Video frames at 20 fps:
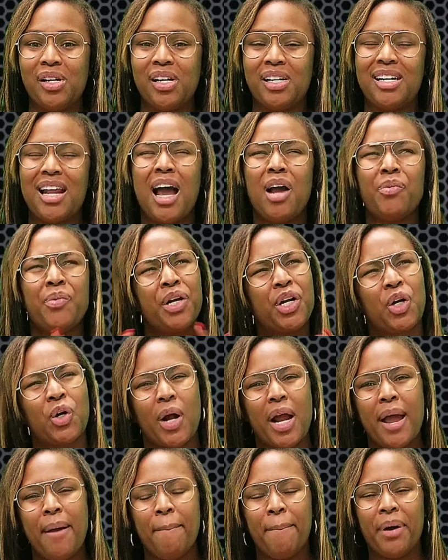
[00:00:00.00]
not
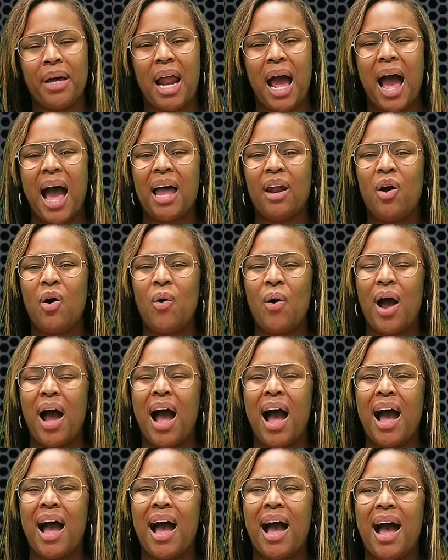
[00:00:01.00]
regret, but
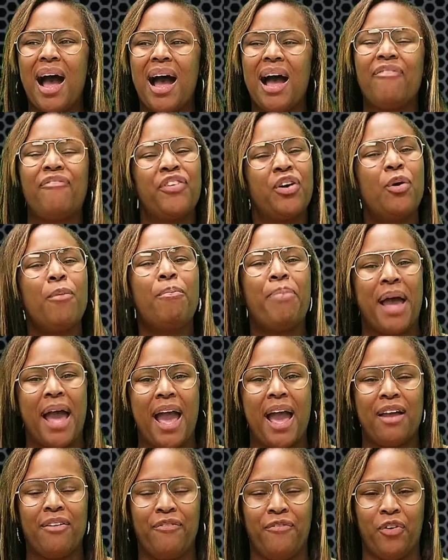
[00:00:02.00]
I feel
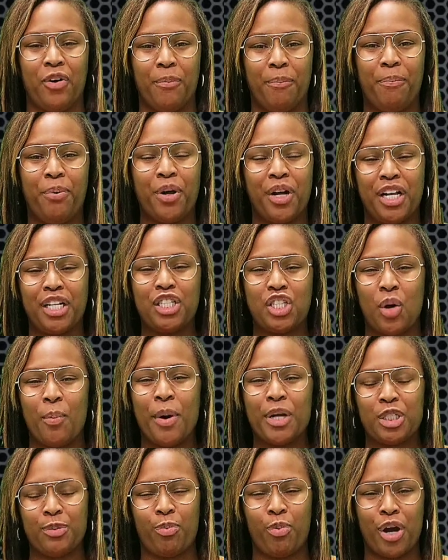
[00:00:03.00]
bad for putting so
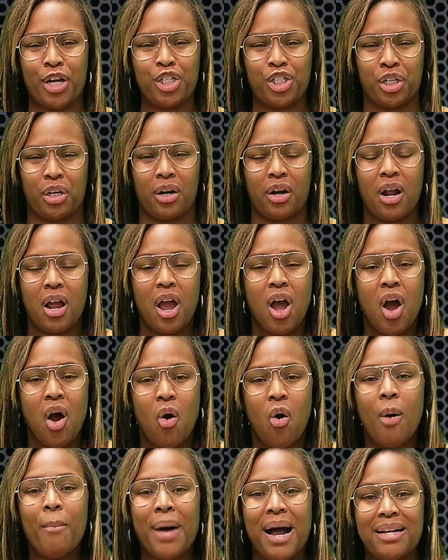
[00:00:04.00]
much pressure
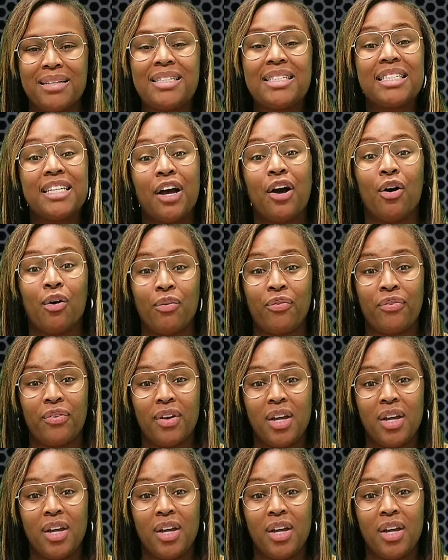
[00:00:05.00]
on myself